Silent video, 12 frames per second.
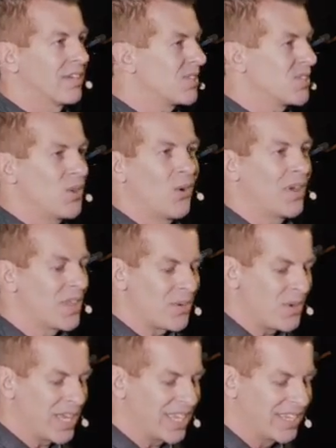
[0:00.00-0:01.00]
There's no other
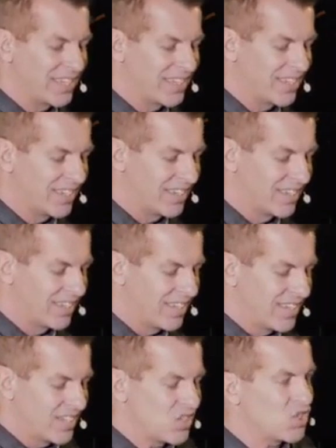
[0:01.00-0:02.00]
way.
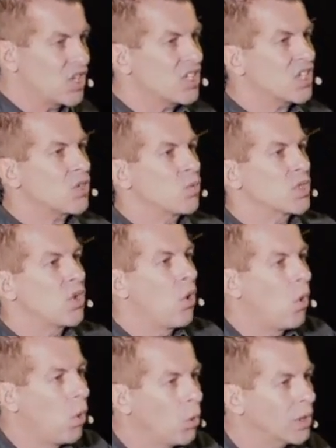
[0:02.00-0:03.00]
Jesus was
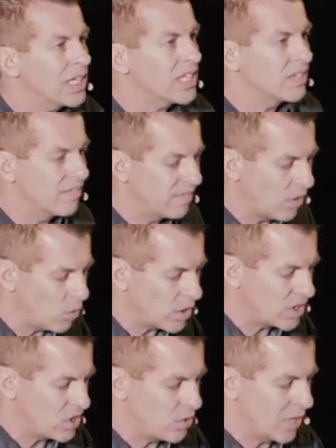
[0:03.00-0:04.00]
wholly
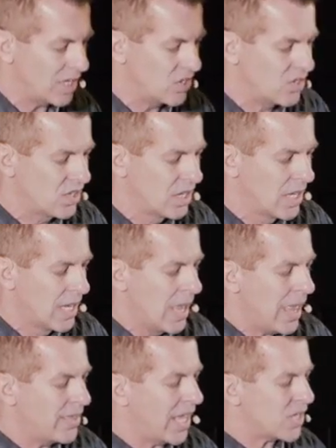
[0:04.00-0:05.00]
devoted to us,
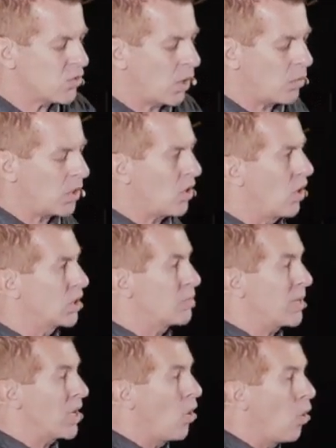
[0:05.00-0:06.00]
and that's why we're called to
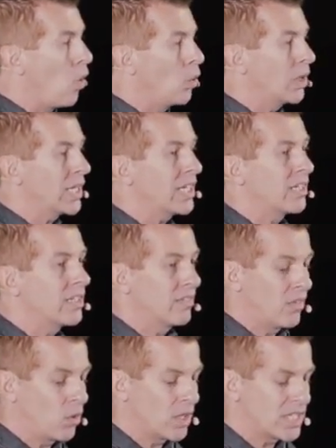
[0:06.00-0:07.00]
be wholly
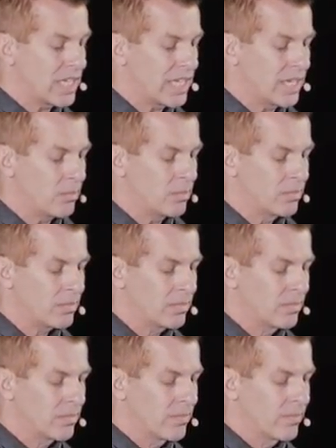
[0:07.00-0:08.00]
devoted to him.
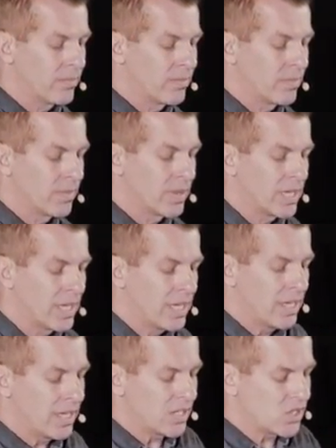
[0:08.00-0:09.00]

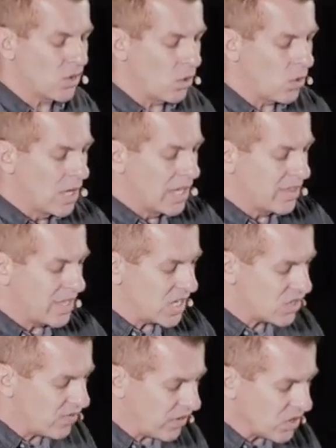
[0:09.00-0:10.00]
And so
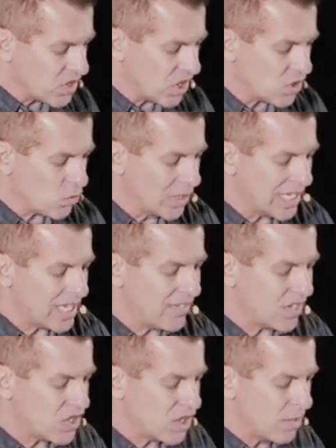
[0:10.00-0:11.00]
these verses really
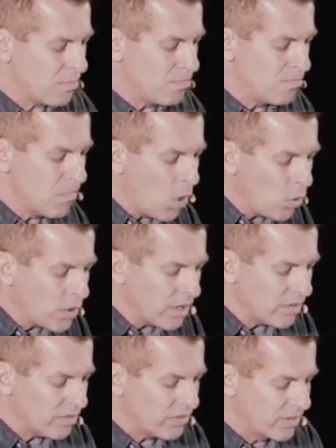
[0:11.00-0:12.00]
give us the
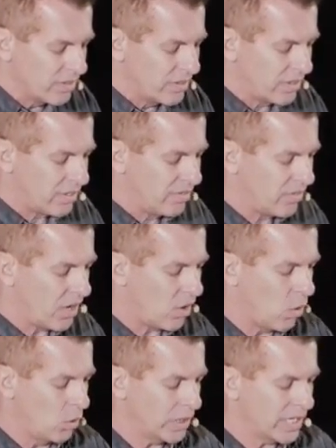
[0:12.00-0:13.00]
motive for our
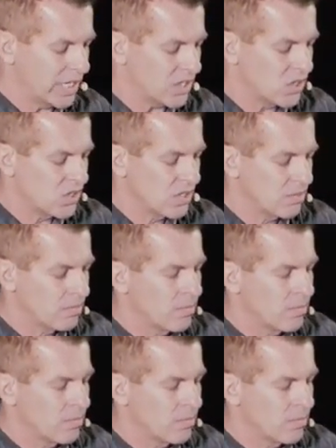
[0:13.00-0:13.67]
holiness.